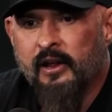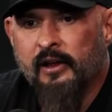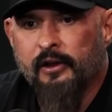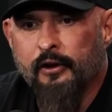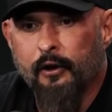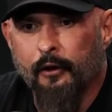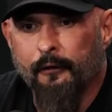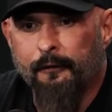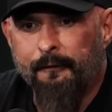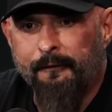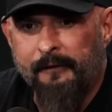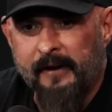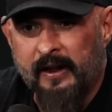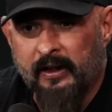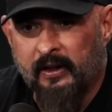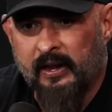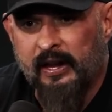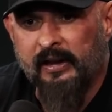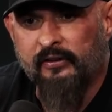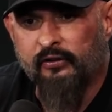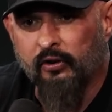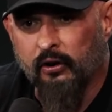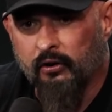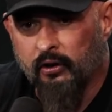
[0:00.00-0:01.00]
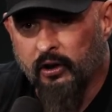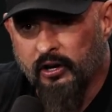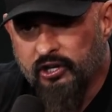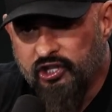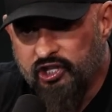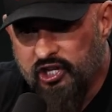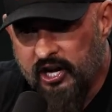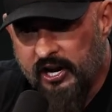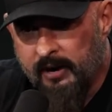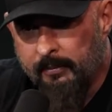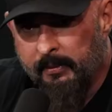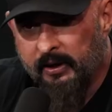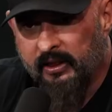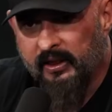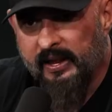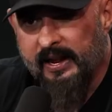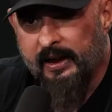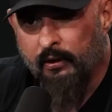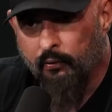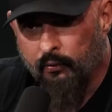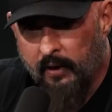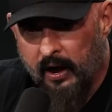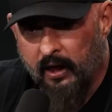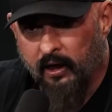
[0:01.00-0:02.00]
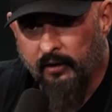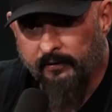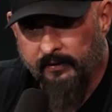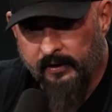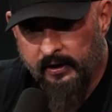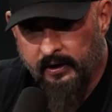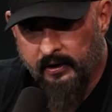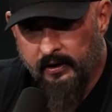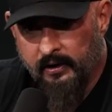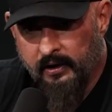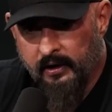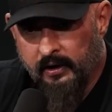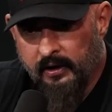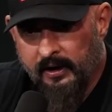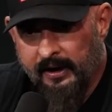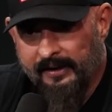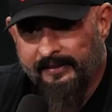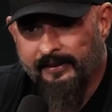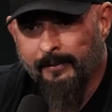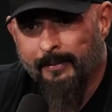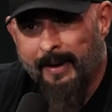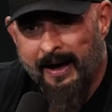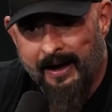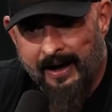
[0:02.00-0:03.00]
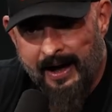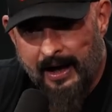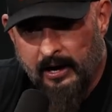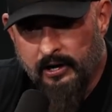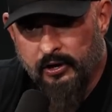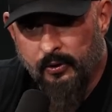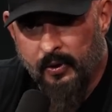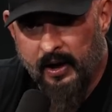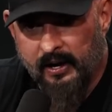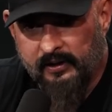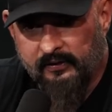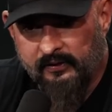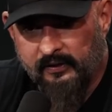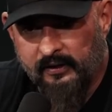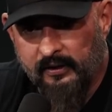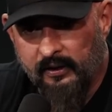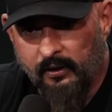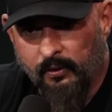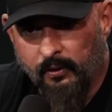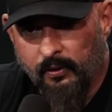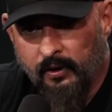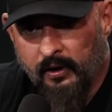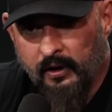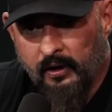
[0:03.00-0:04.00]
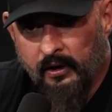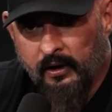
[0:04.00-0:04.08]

Your feelings are legitimately irrelevant. It's about how you execute.